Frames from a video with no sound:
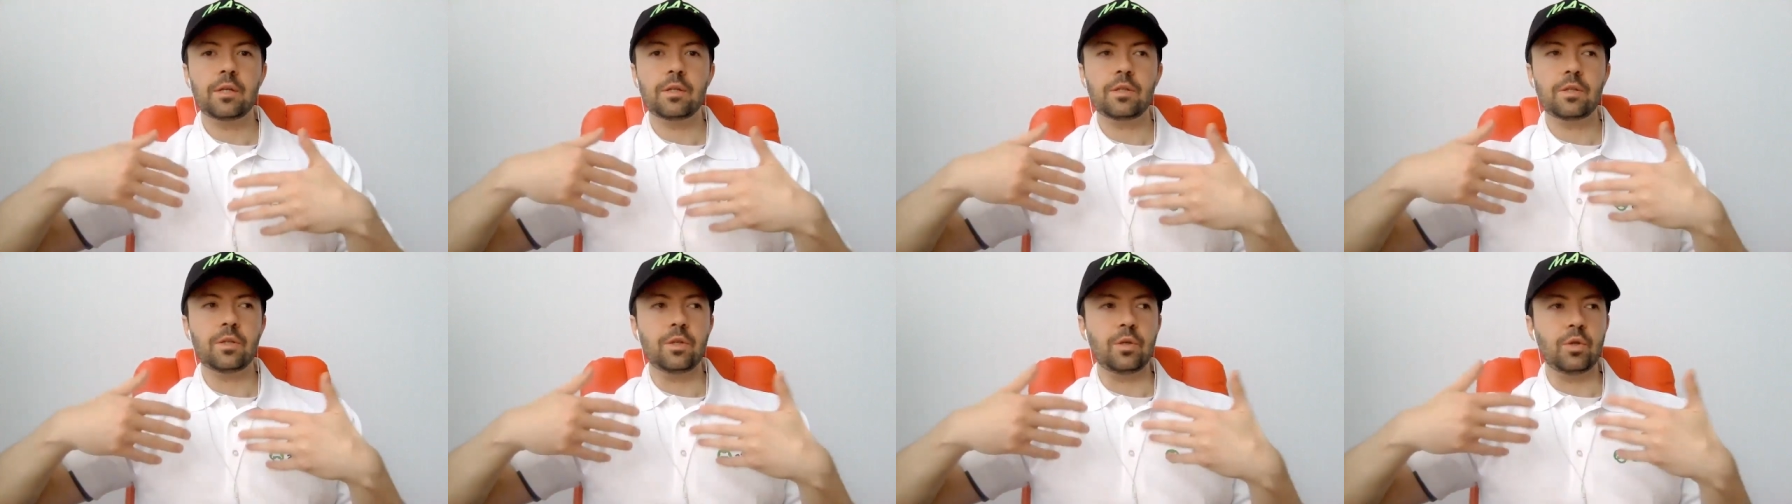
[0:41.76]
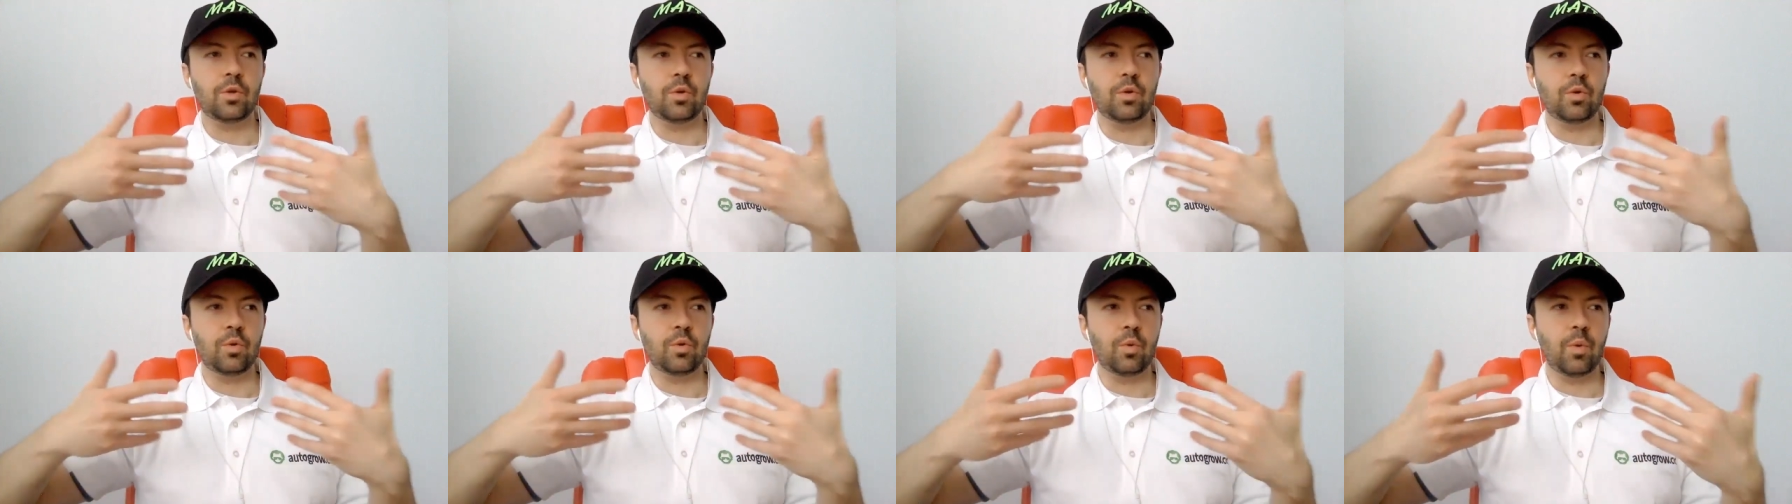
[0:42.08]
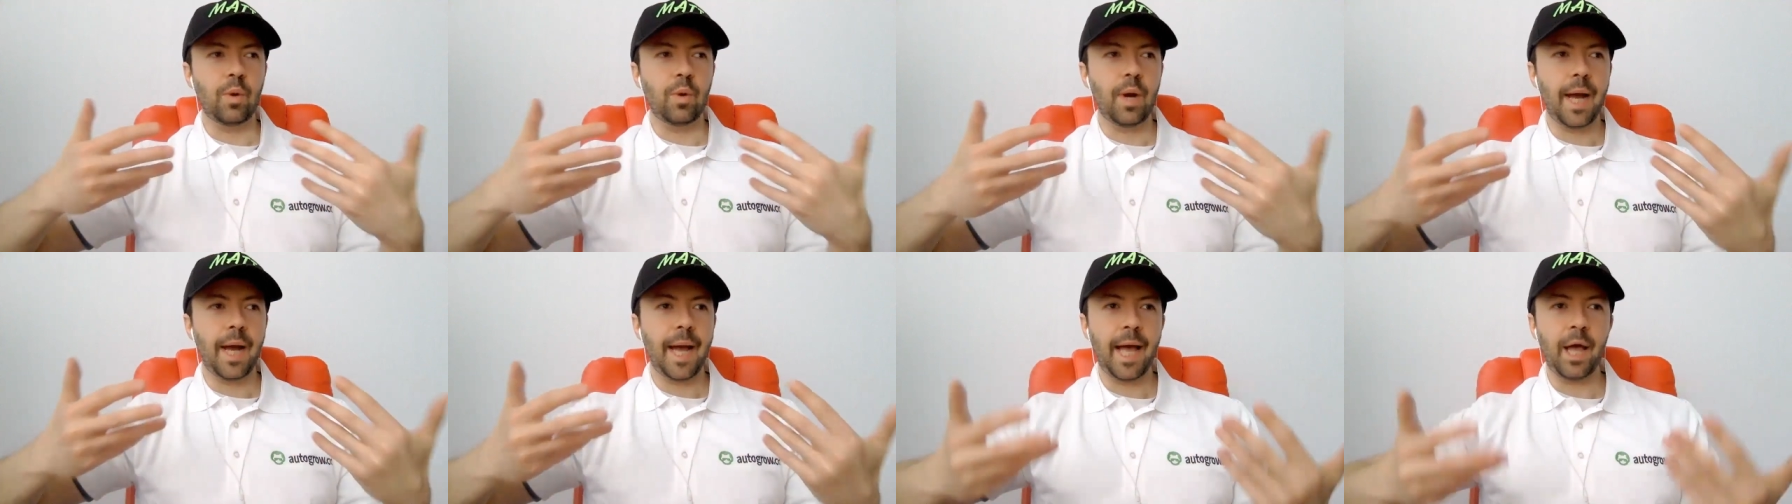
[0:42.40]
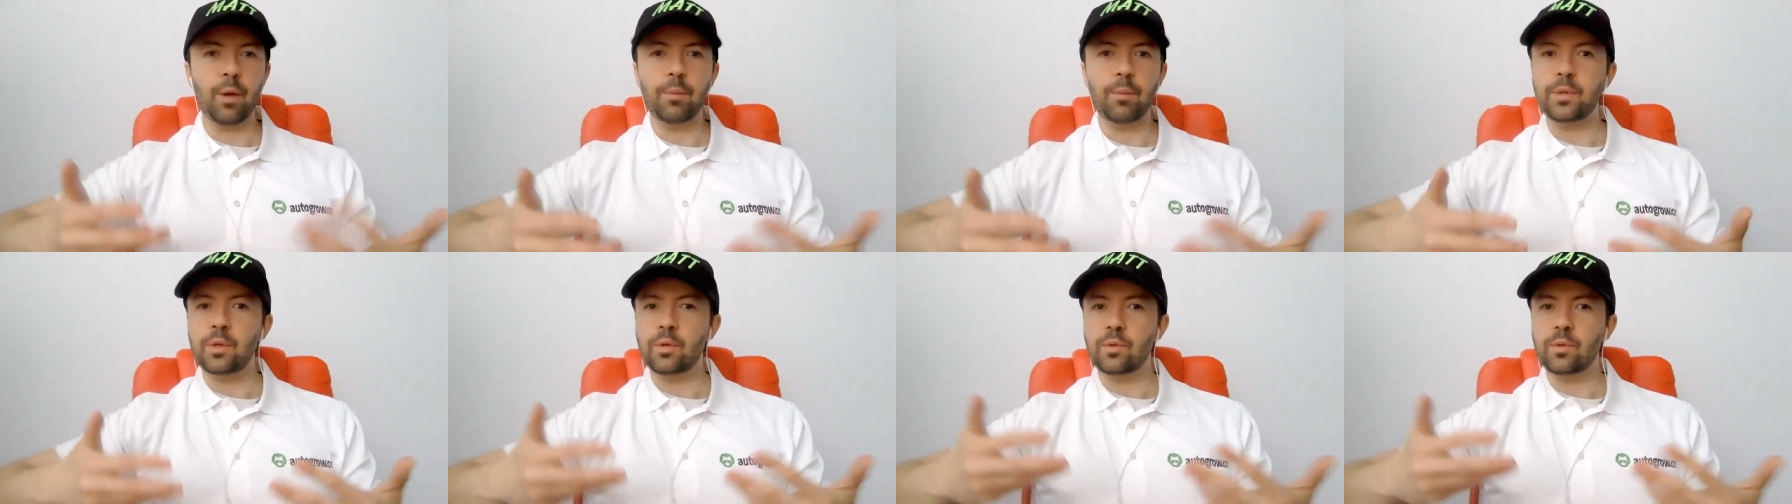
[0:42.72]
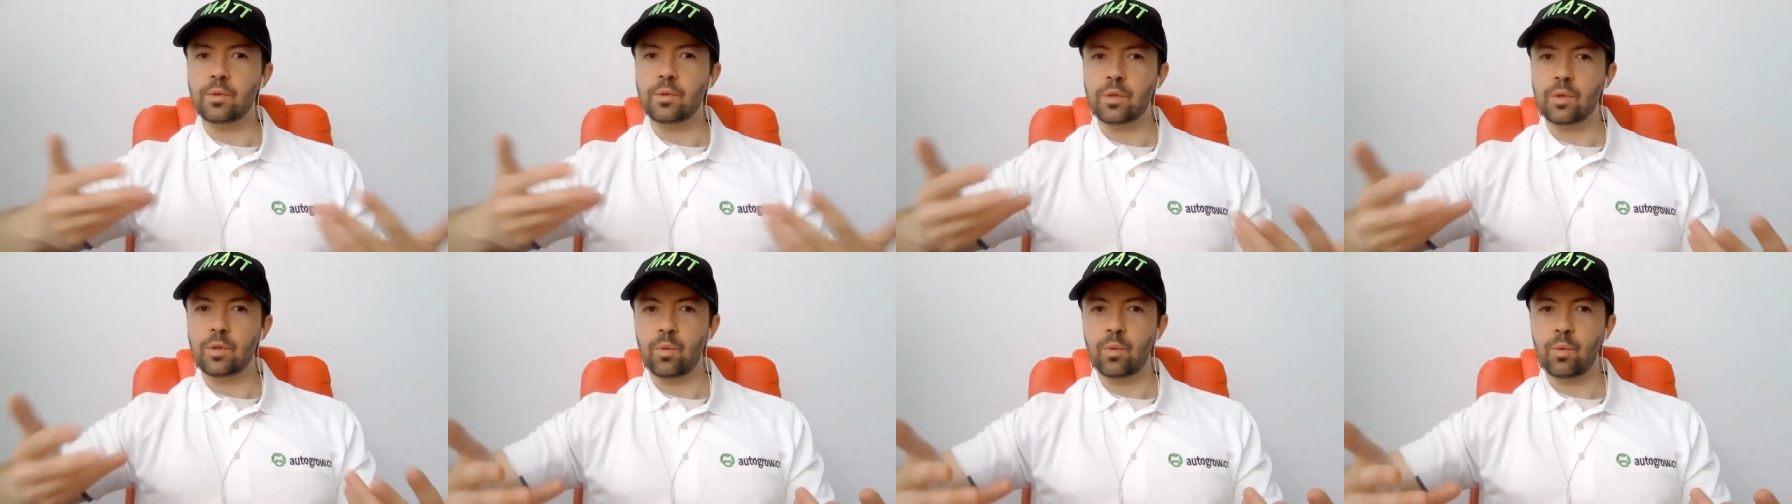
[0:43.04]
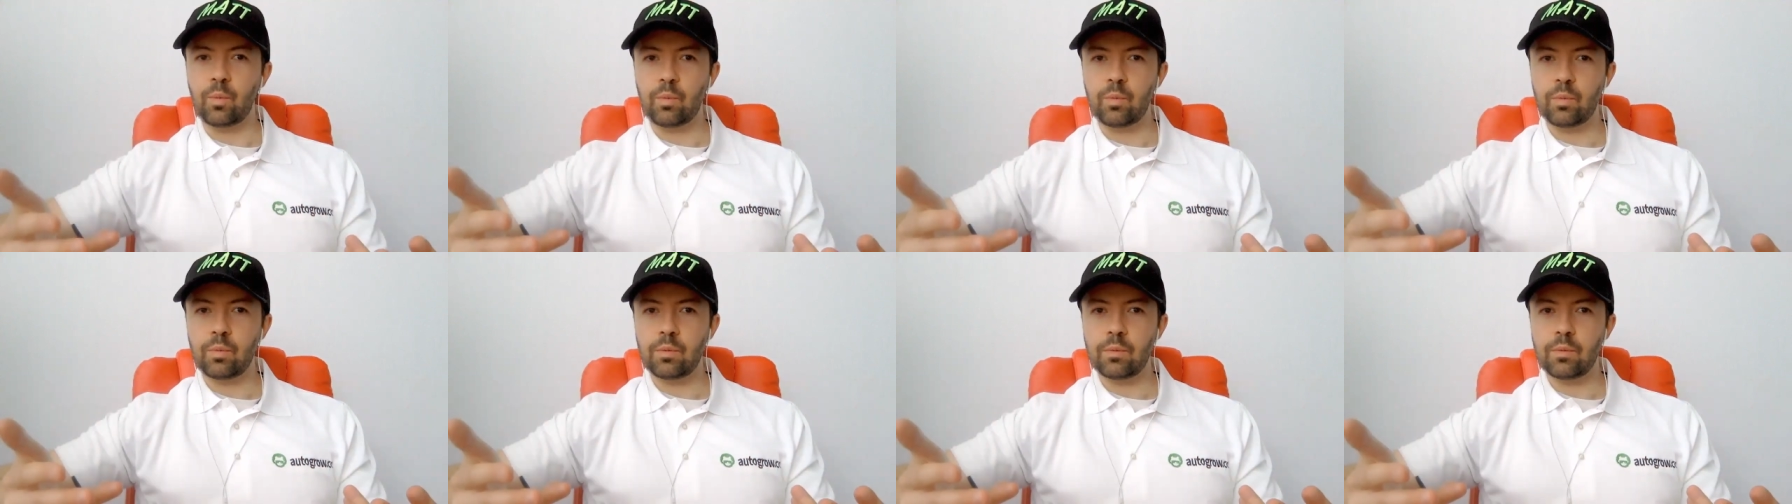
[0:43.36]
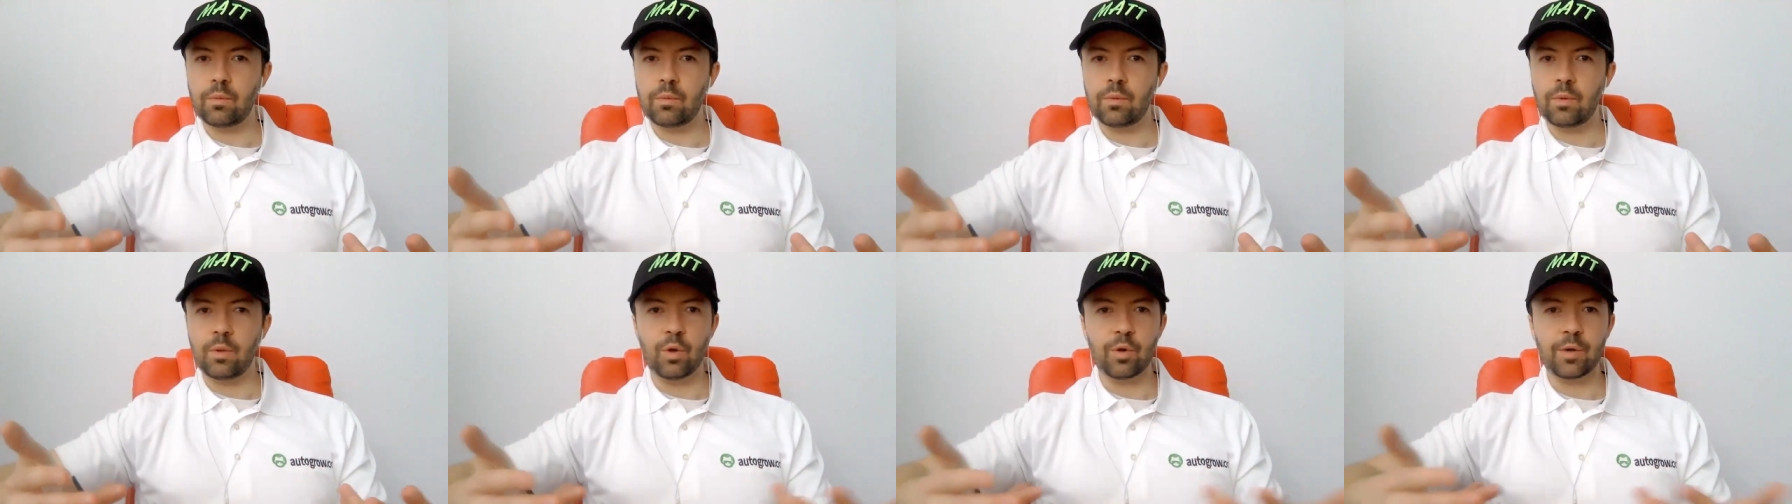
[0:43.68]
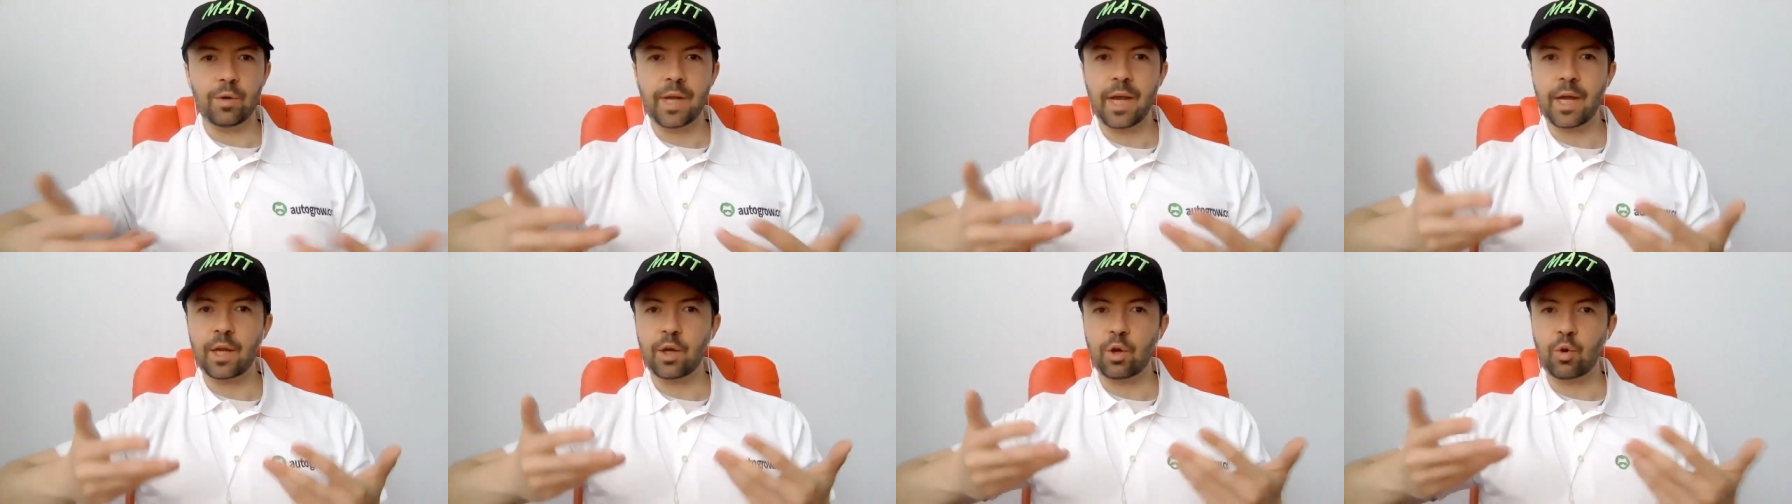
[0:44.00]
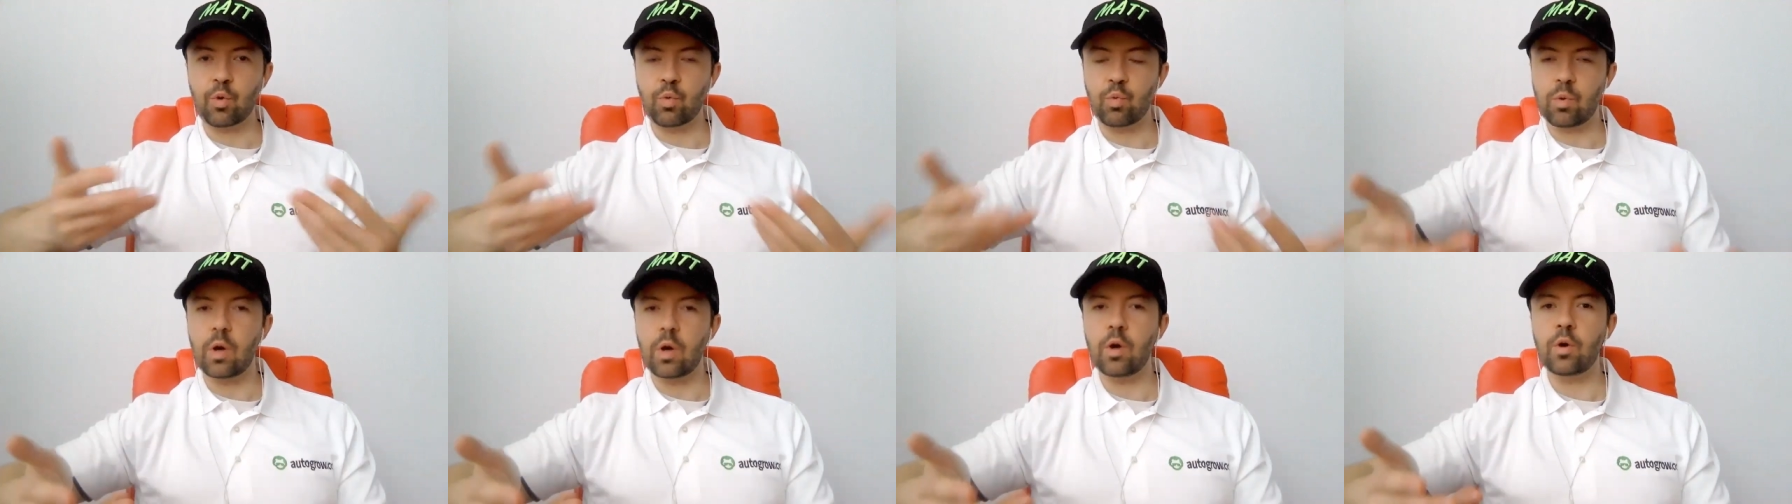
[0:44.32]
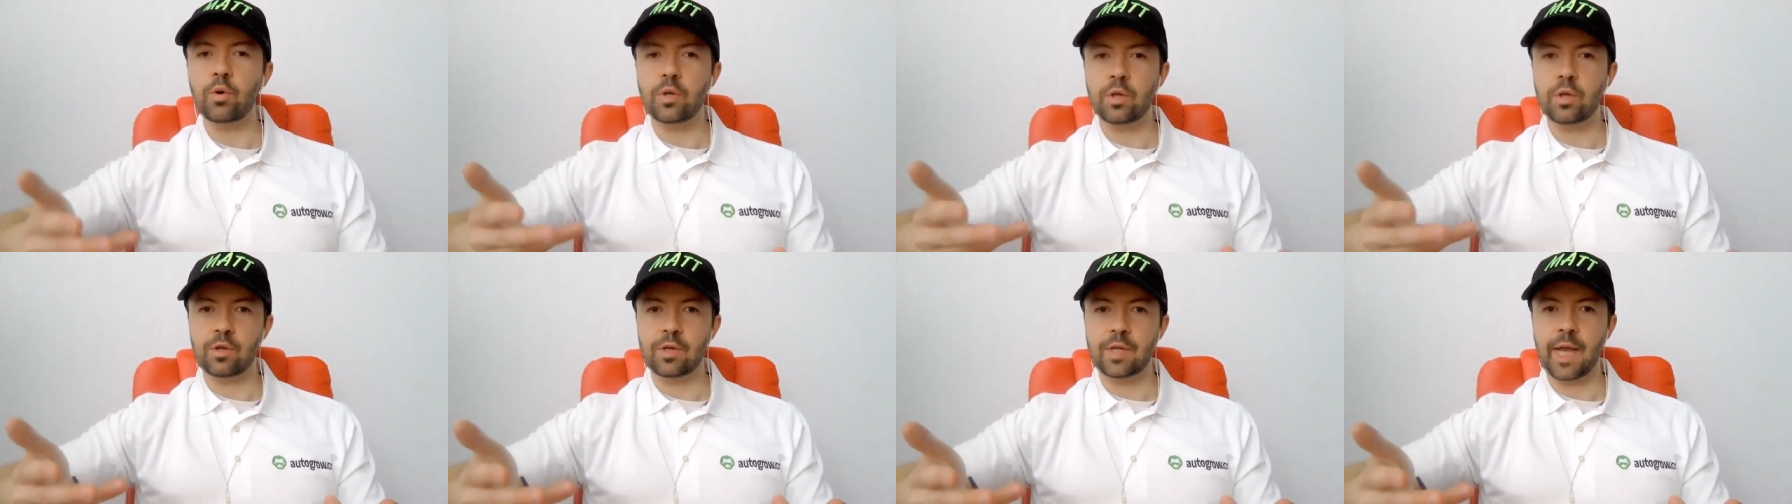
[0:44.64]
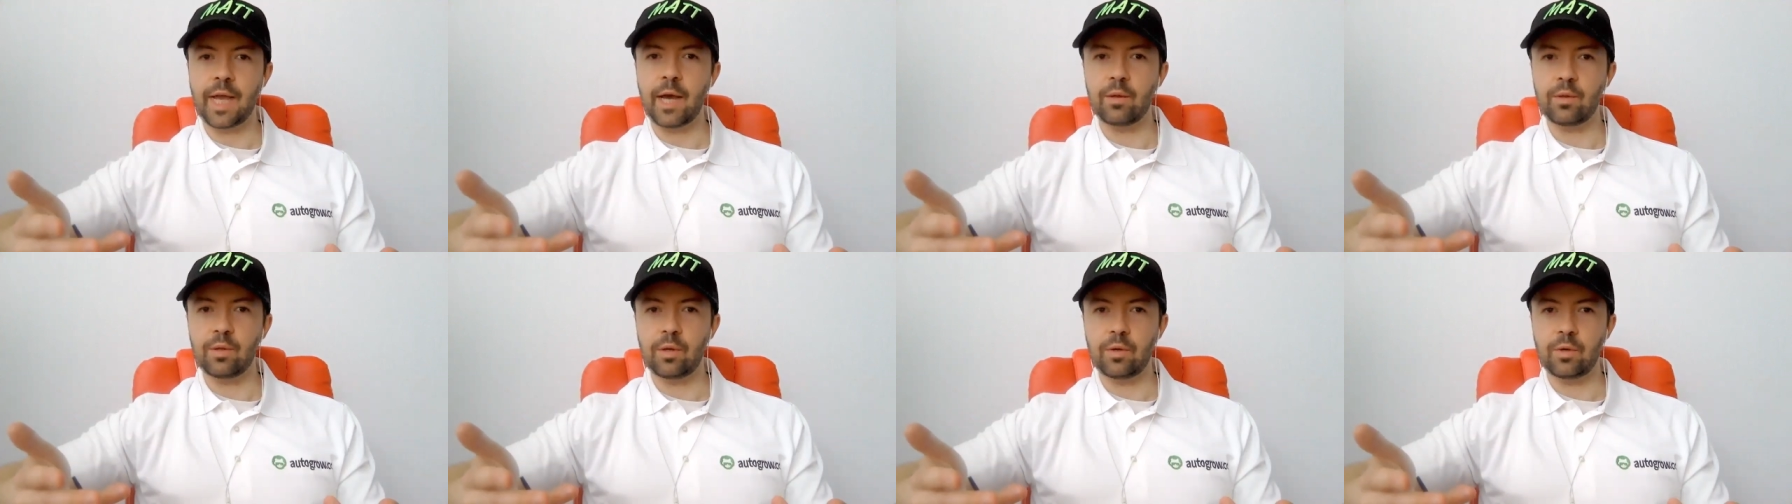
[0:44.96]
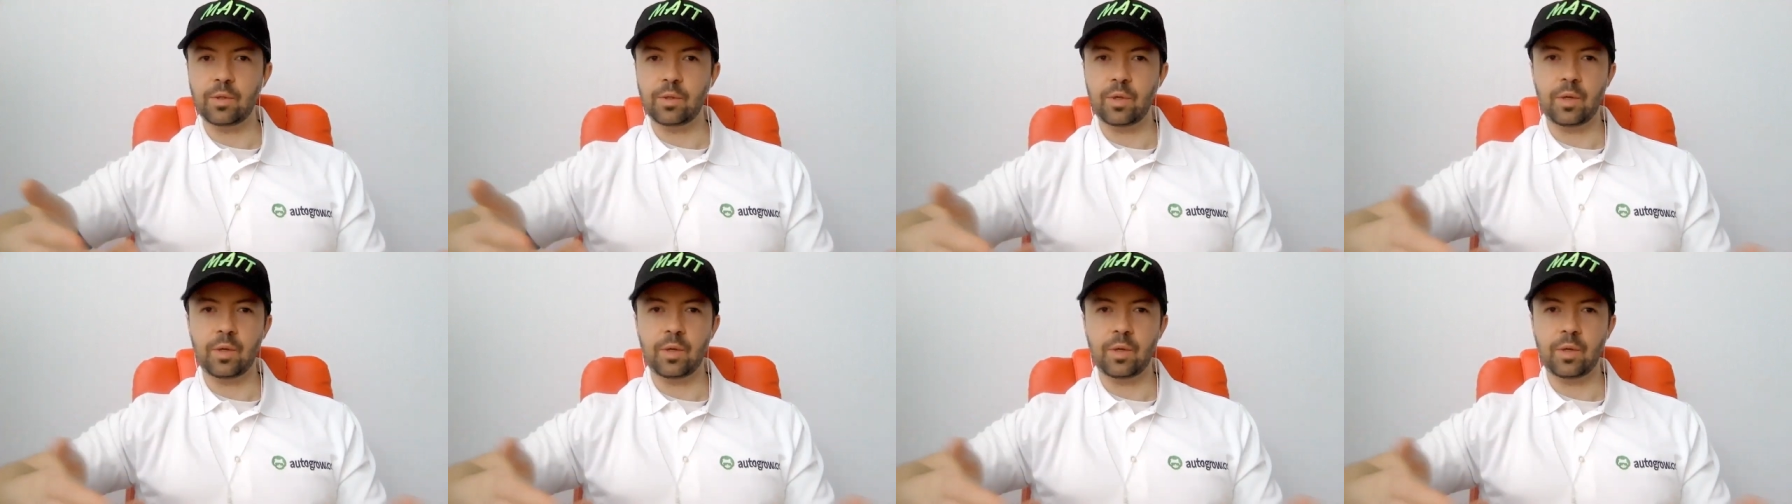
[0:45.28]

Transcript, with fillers: to help you to learn how to grow your downloads.